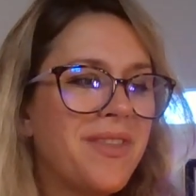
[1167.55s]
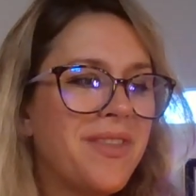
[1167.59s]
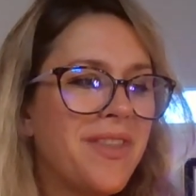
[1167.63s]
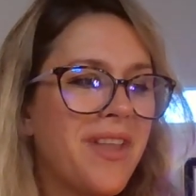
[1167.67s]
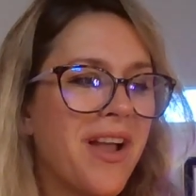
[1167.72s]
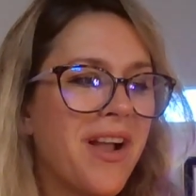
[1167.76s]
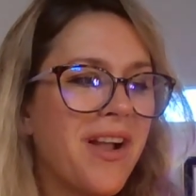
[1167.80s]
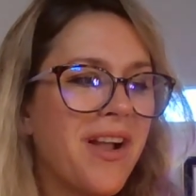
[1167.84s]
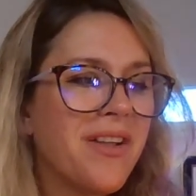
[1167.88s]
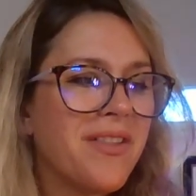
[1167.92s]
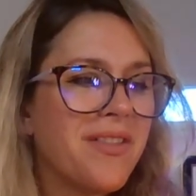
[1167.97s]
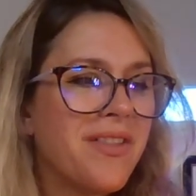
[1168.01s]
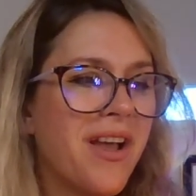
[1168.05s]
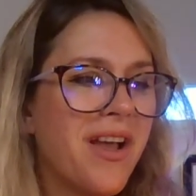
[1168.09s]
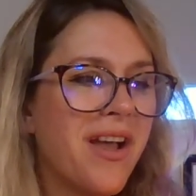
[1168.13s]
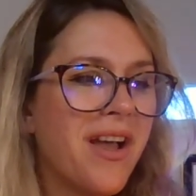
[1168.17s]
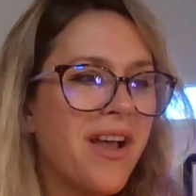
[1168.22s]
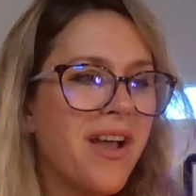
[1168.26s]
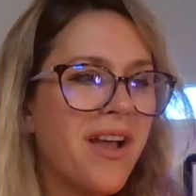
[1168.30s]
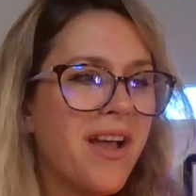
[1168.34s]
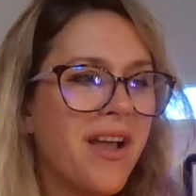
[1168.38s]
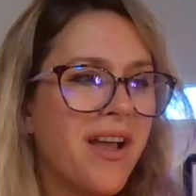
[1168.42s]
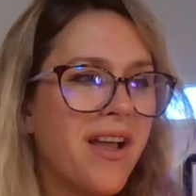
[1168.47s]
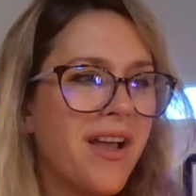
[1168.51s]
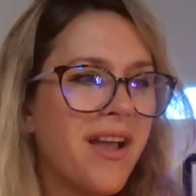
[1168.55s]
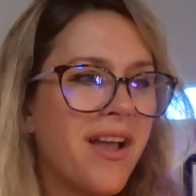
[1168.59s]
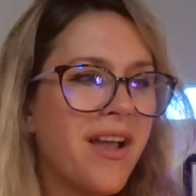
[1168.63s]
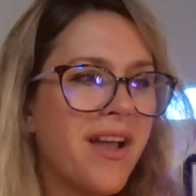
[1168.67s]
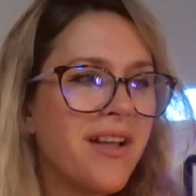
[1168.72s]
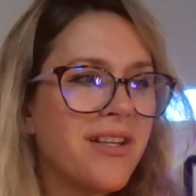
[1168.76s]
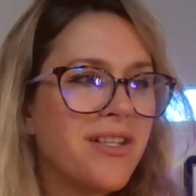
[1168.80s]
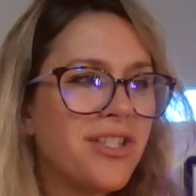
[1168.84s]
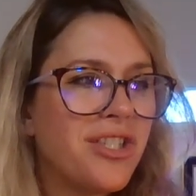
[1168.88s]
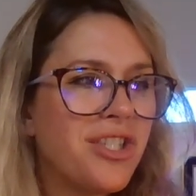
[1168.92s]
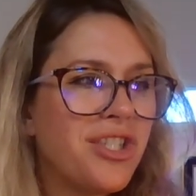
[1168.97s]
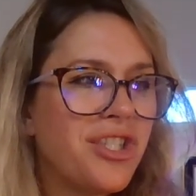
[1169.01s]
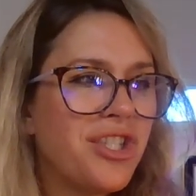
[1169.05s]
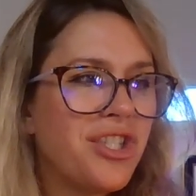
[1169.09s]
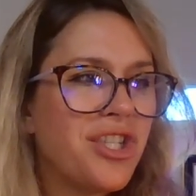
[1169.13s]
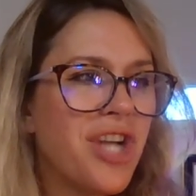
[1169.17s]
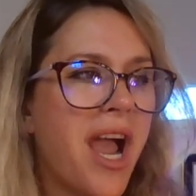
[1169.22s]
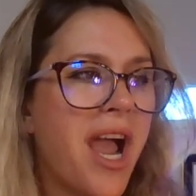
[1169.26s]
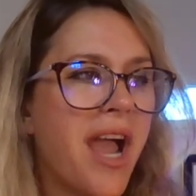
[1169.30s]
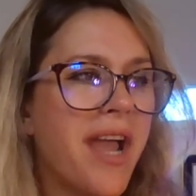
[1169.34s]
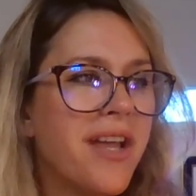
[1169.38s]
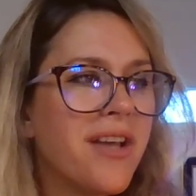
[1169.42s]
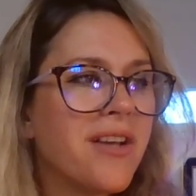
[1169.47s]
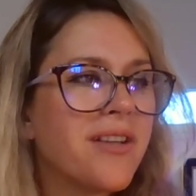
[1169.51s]
The
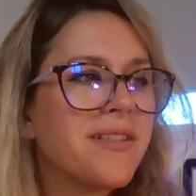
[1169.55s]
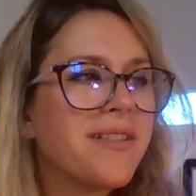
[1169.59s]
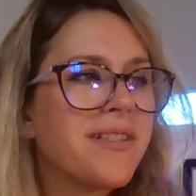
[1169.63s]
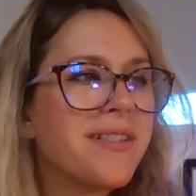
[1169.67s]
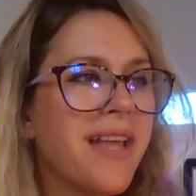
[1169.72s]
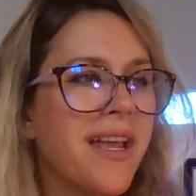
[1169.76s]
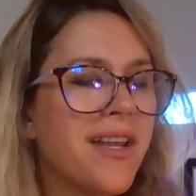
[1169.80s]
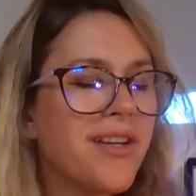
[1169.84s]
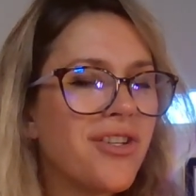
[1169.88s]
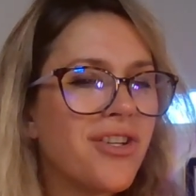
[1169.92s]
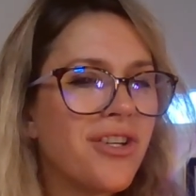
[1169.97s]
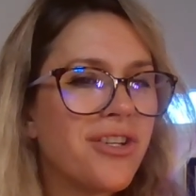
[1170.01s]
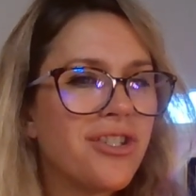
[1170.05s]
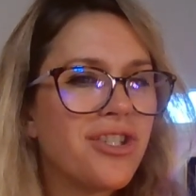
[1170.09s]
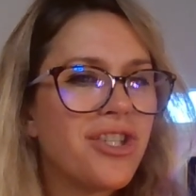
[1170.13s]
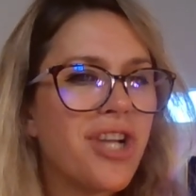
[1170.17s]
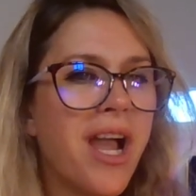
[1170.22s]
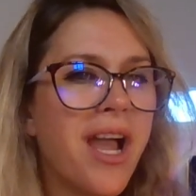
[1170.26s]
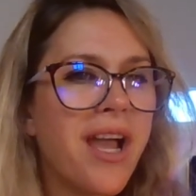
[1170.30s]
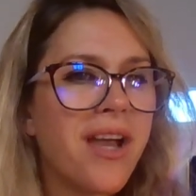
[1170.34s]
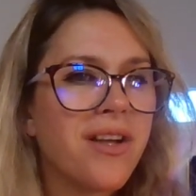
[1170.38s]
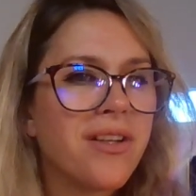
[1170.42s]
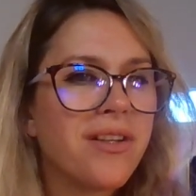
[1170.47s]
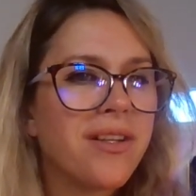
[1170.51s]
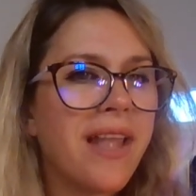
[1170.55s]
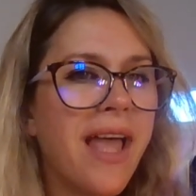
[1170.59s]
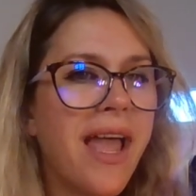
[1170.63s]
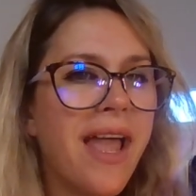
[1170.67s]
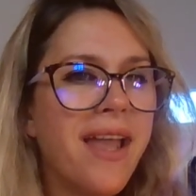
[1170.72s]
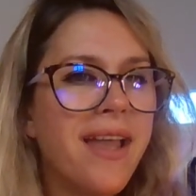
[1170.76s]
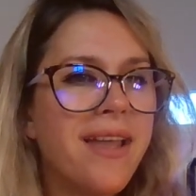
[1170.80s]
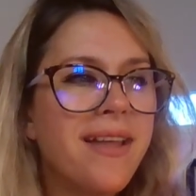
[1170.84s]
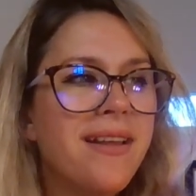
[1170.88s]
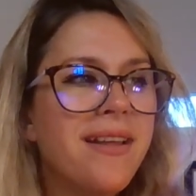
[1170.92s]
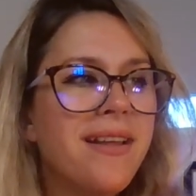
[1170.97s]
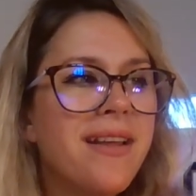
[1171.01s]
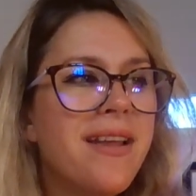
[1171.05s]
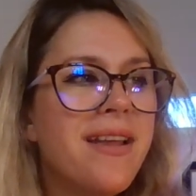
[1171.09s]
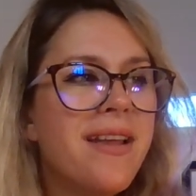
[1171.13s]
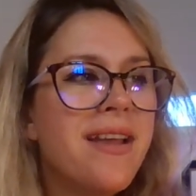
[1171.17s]
child-centered, child-led,